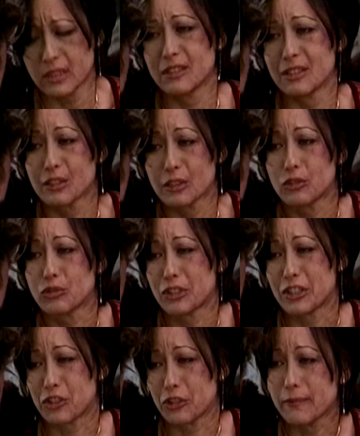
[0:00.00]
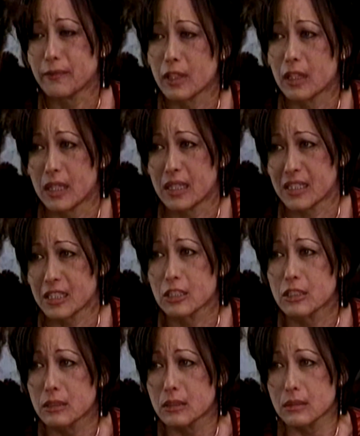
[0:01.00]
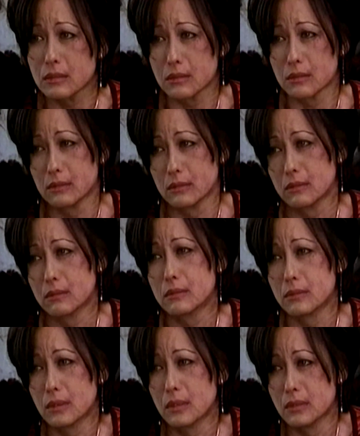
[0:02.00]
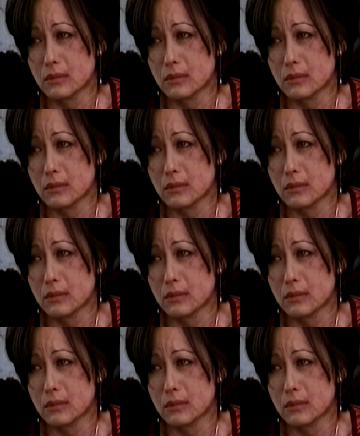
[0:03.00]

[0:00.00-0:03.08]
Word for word: really don't deserve this. Yes, you